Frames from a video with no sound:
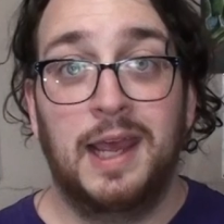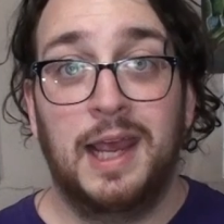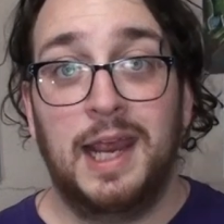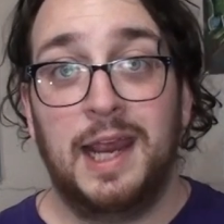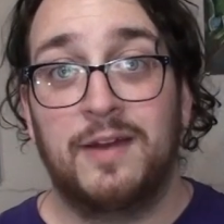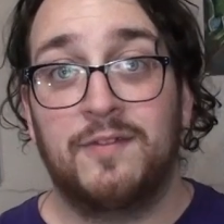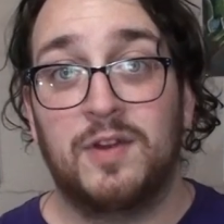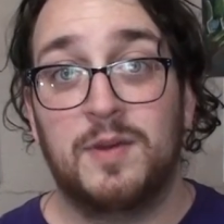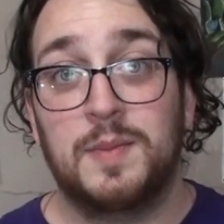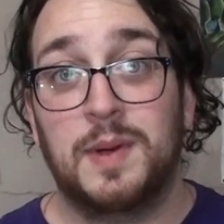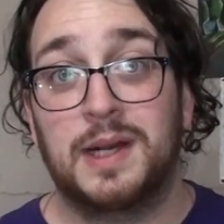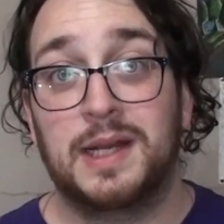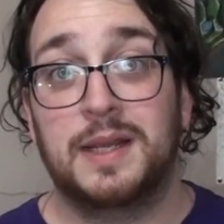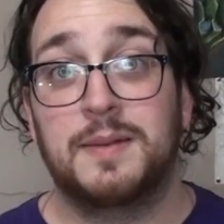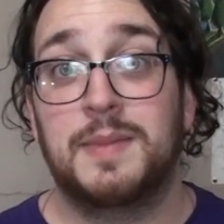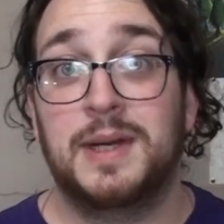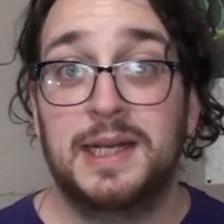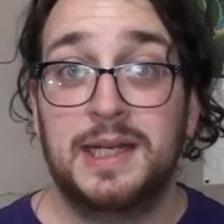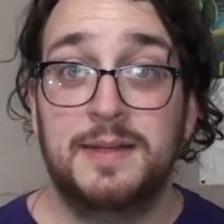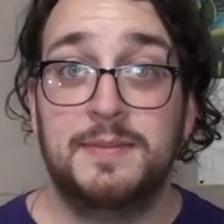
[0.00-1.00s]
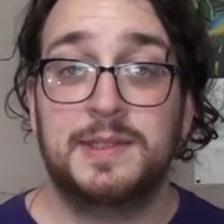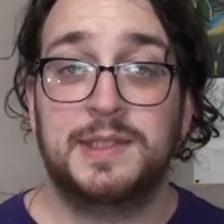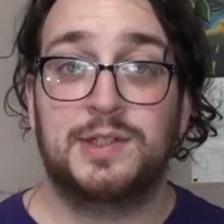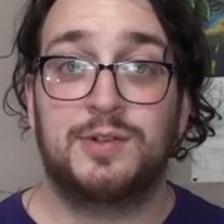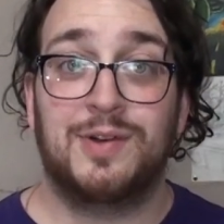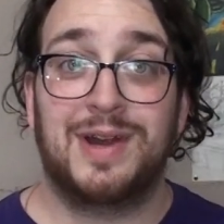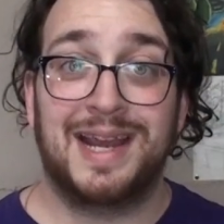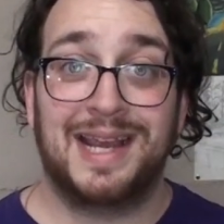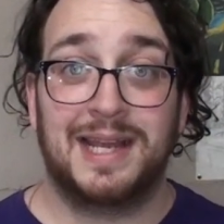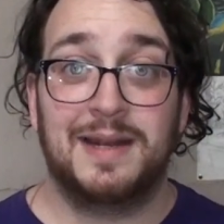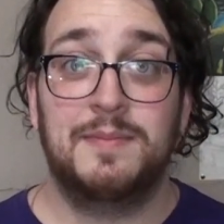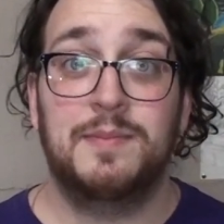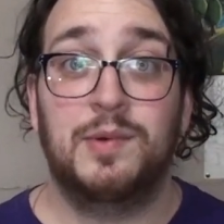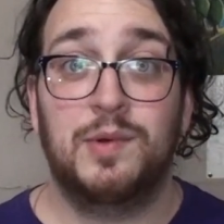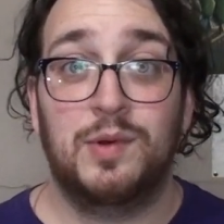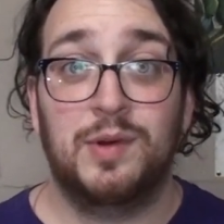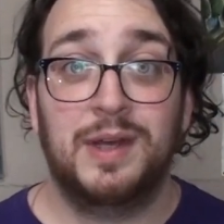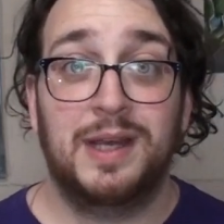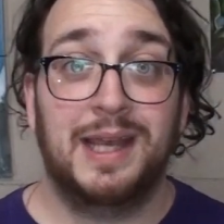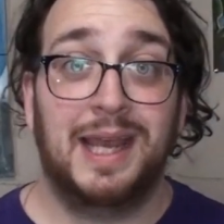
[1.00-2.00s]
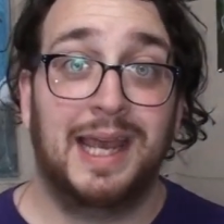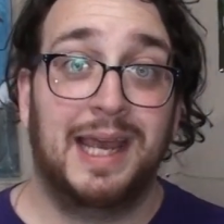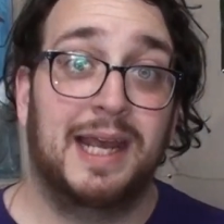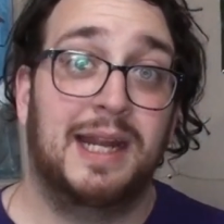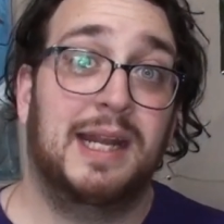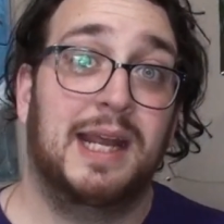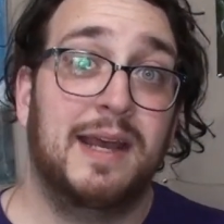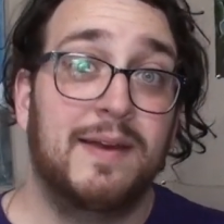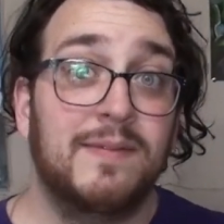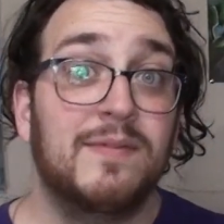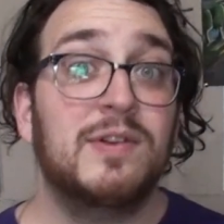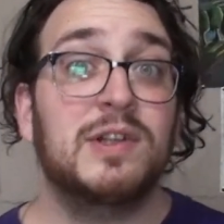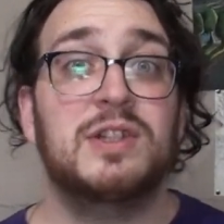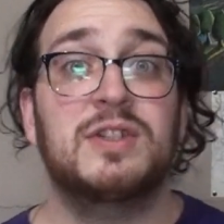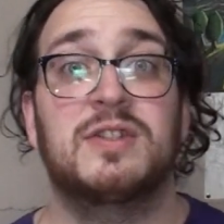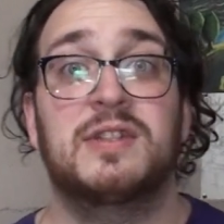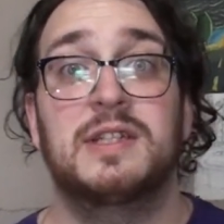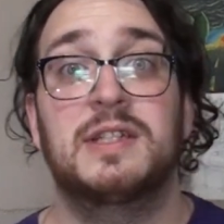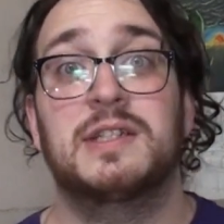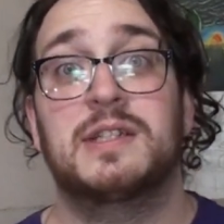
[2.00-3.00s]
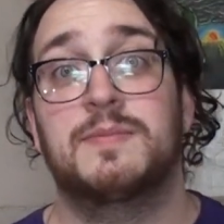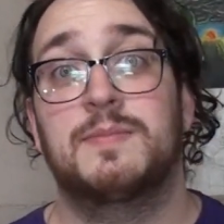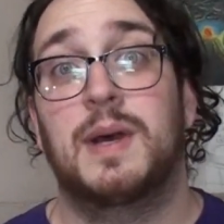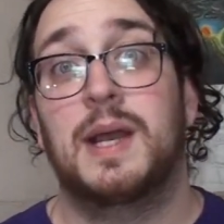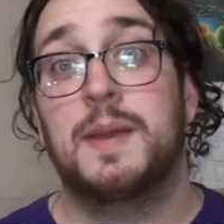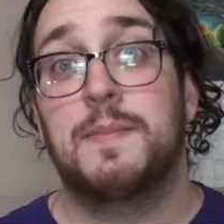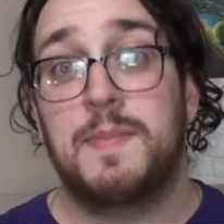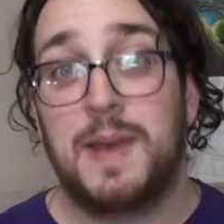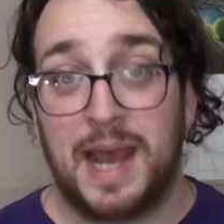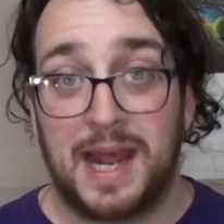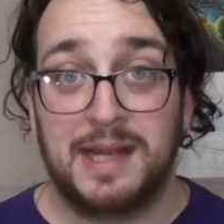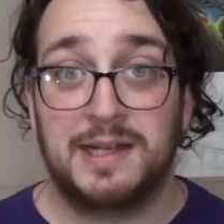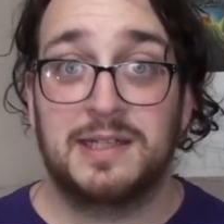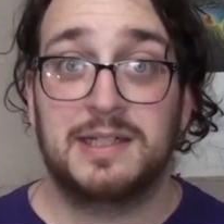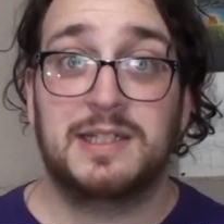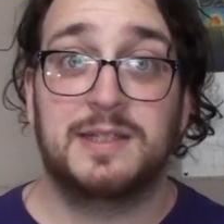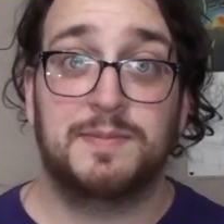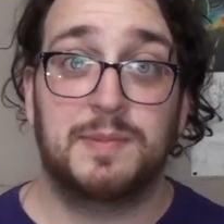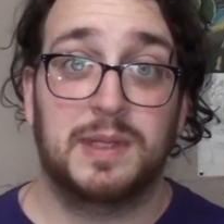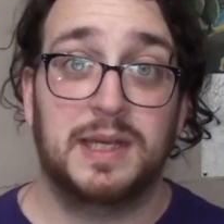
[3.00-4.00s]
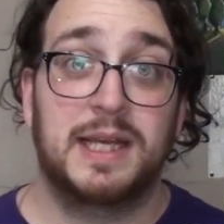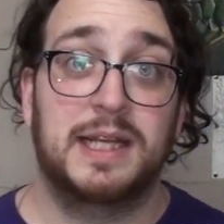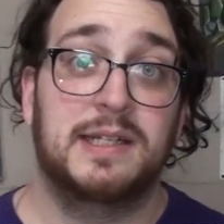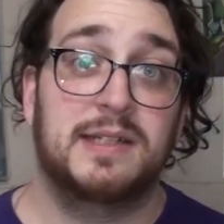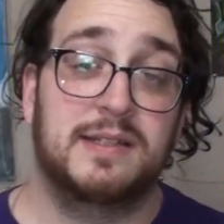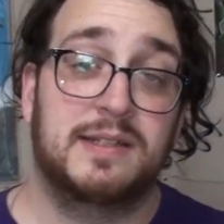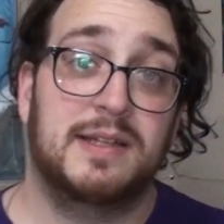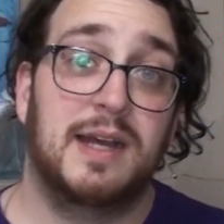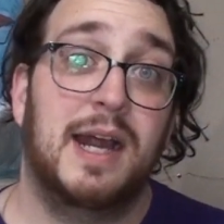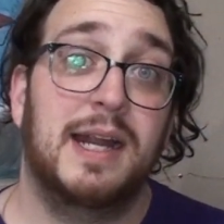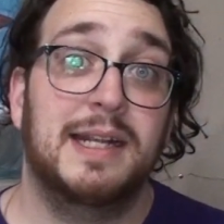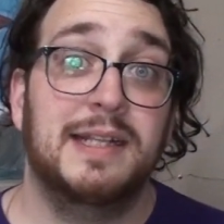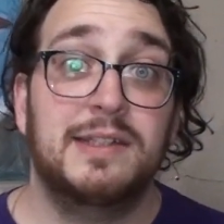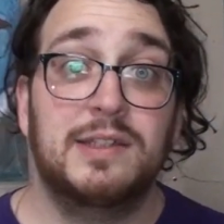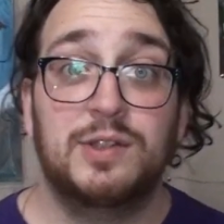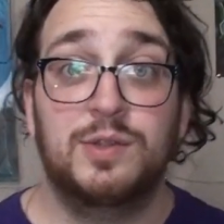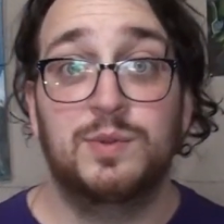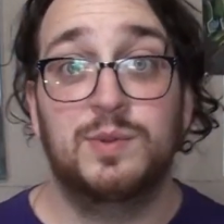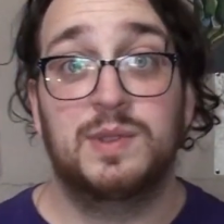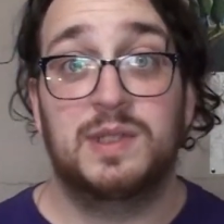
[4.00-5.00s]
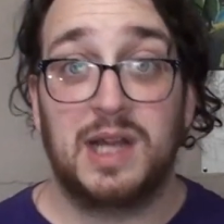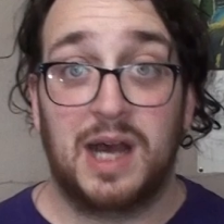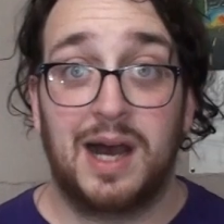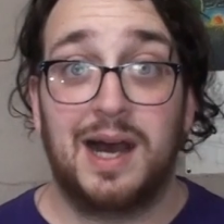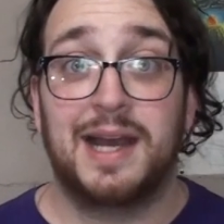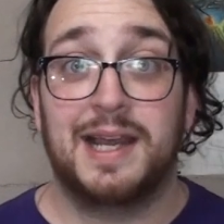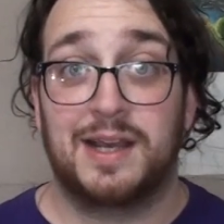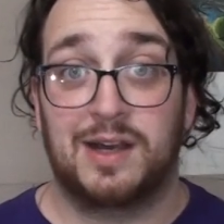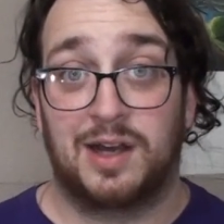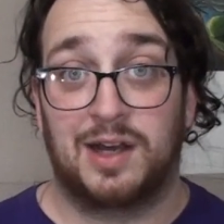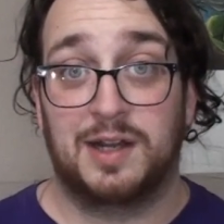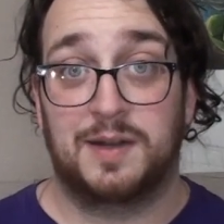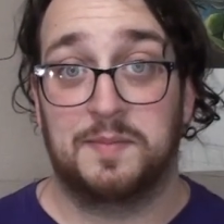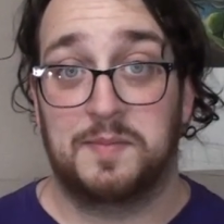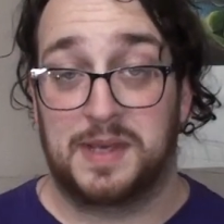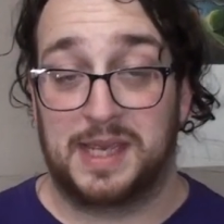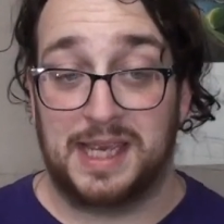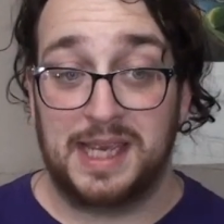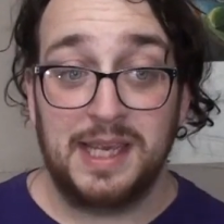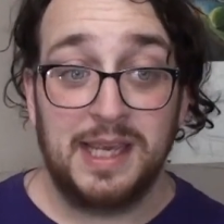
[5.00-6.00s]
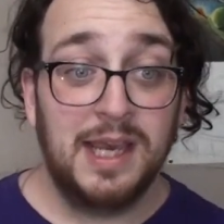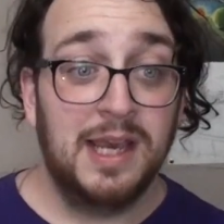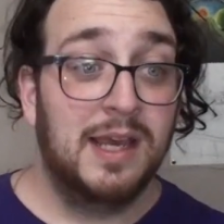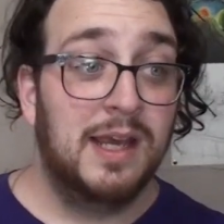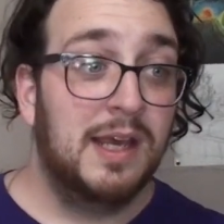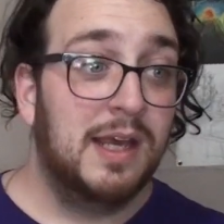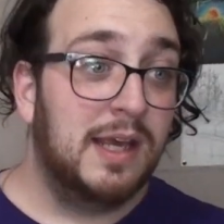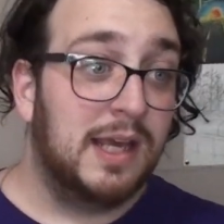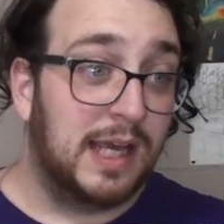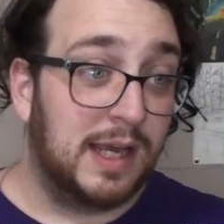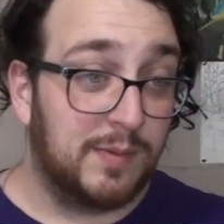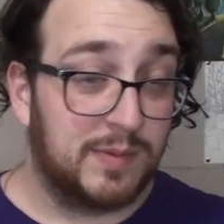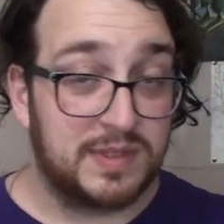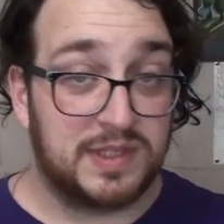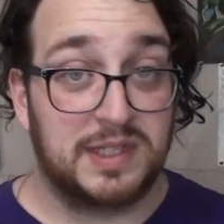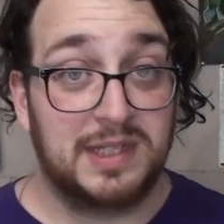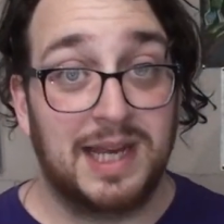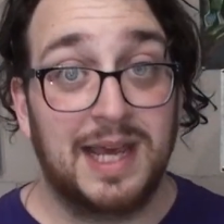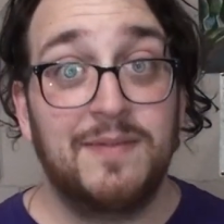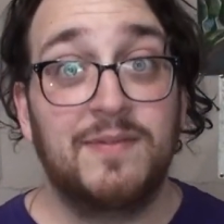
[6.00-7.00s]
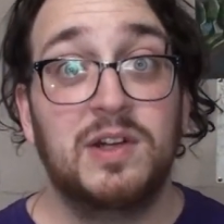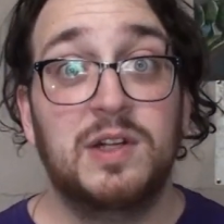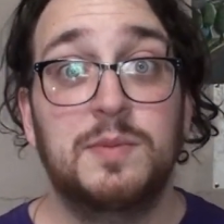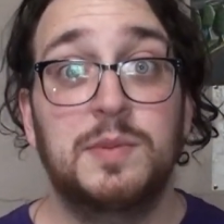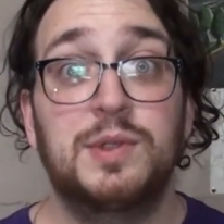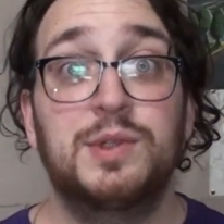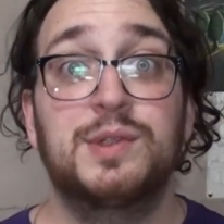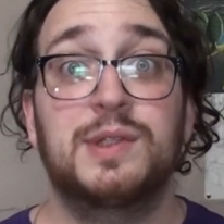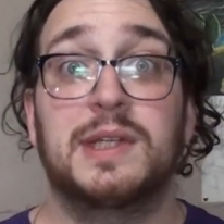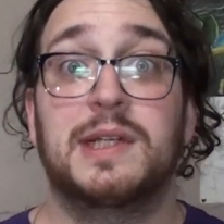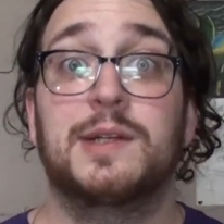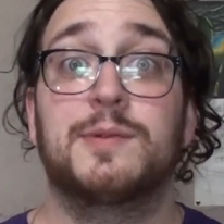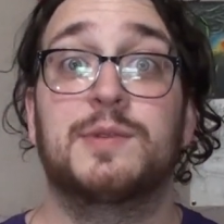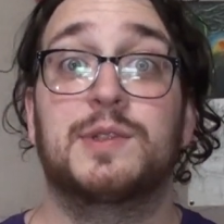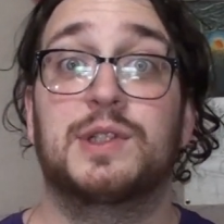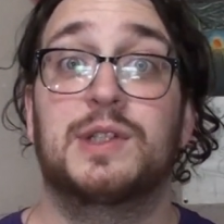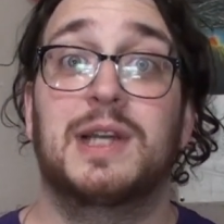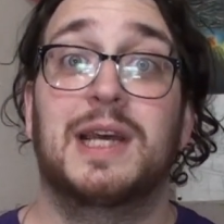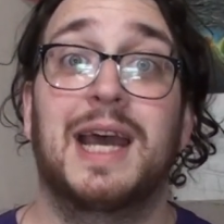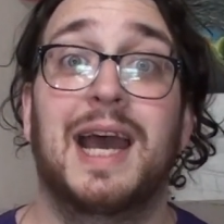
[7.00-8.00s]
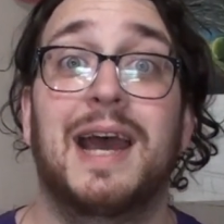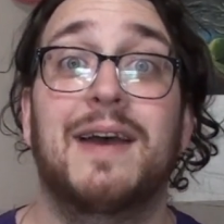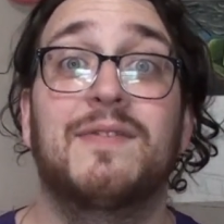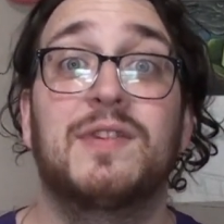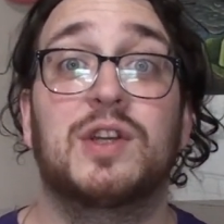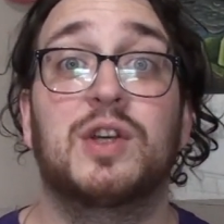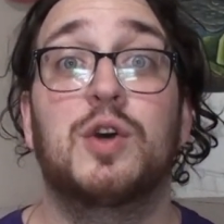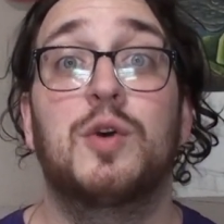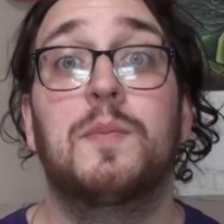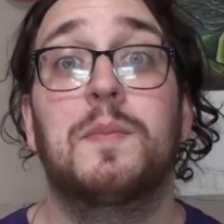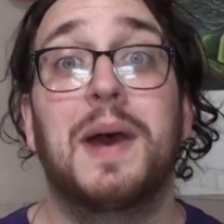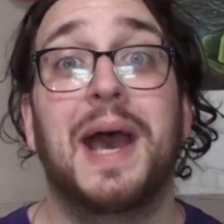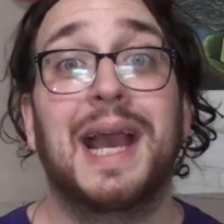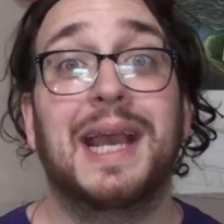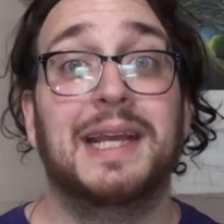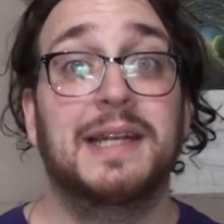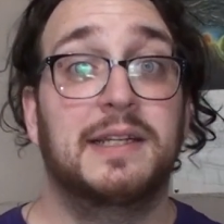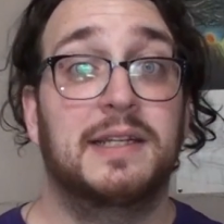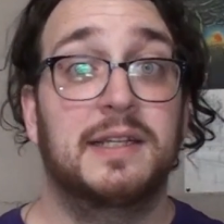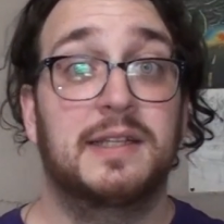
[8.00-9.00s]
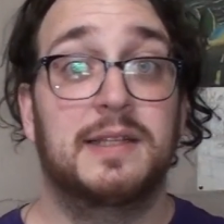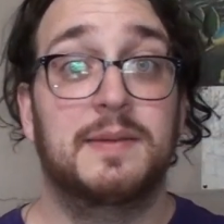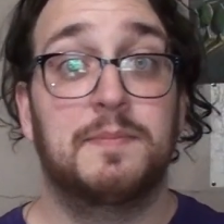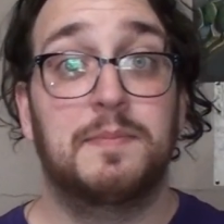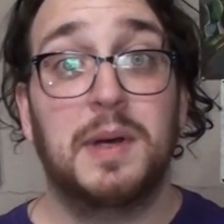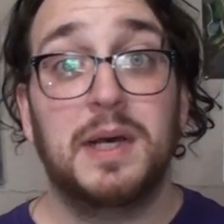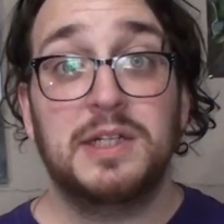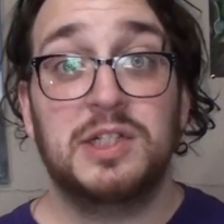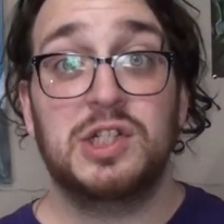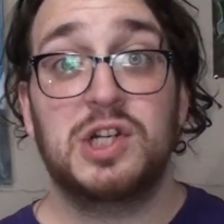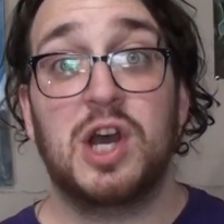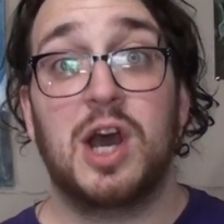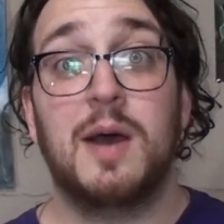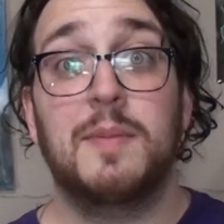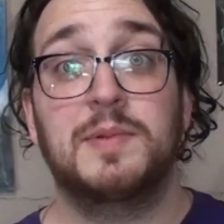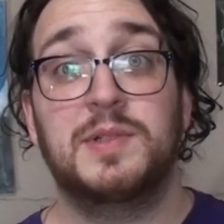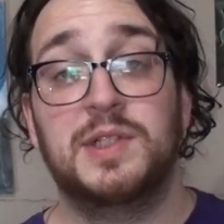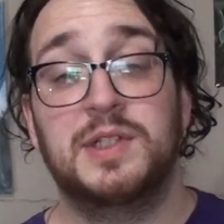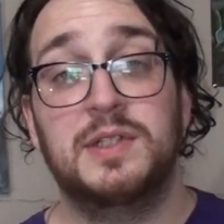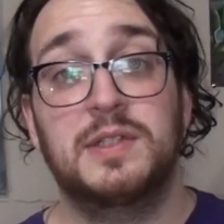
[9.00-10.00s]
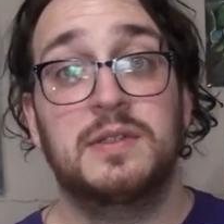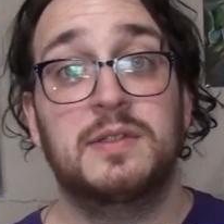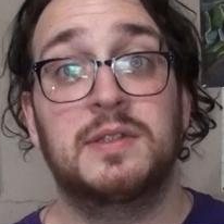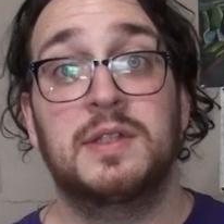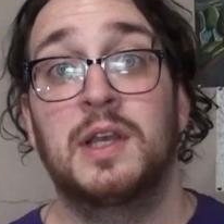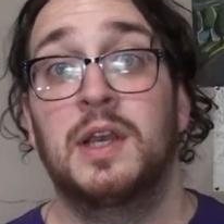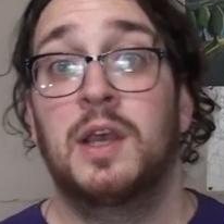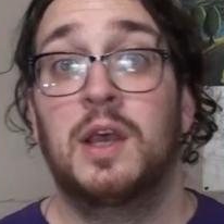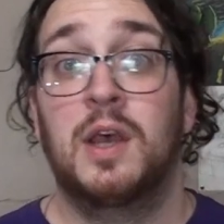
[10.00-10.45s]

Hey everybody, my name is Dragon Boy, and ever since my pen display decided to die on me, it was inevitable that I was going to have to go back into the budget options,